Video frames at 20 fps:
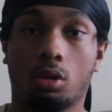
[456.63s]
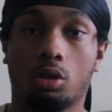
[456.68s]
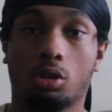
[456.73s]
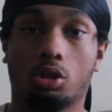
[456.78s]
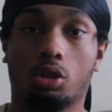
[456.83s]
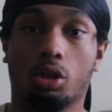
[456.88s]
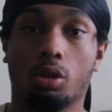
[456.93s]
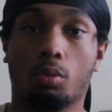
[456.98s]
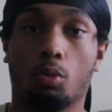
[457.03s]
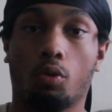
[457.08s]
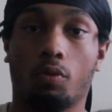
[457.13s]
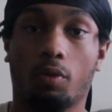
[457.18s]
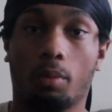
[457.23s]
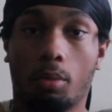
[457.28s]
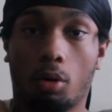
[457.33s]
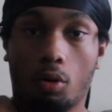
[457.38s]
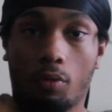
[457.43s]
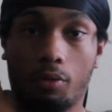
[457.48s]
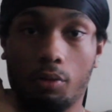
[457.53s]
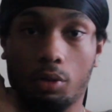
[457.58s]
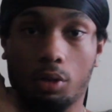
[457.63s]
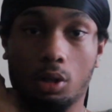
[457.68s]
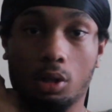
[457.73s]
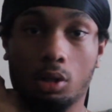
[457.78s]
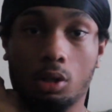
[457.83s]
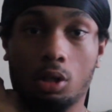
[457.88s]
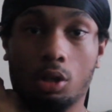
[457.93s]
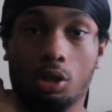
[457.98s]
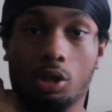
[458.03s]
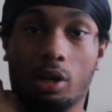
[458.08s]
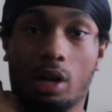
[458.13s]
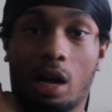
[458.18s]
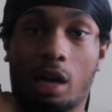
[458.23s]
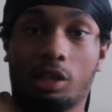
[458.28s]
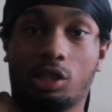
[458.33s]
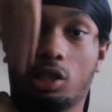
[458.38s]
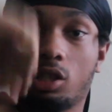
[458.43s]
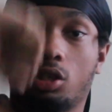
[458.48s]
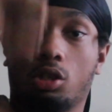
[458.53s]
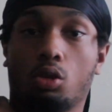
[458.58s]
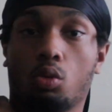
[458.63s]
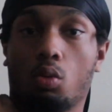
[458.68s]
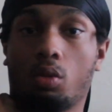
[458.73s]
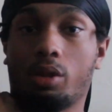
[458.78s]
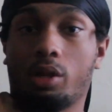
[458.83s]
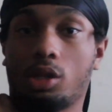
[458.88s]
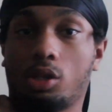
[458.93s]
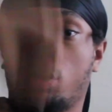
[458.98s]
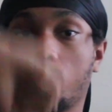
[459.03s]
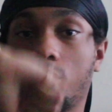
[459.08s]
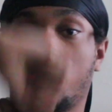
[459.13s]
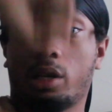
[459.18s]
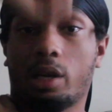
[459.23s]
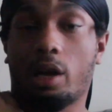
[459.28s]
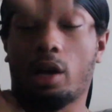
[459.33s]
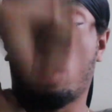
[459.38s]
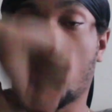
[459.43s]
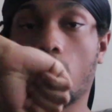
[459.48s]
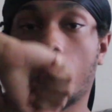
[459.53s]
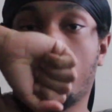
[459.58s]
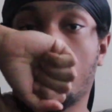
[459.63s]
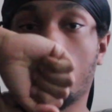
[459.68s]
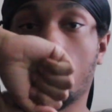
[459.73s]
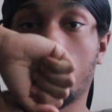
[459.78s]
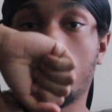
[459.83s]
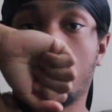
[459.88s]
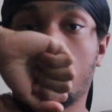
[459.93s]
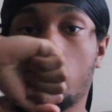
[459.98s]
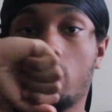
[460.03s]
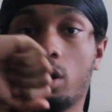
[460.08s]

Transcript: So you're moving both of these. You're not just doing this with your elbow,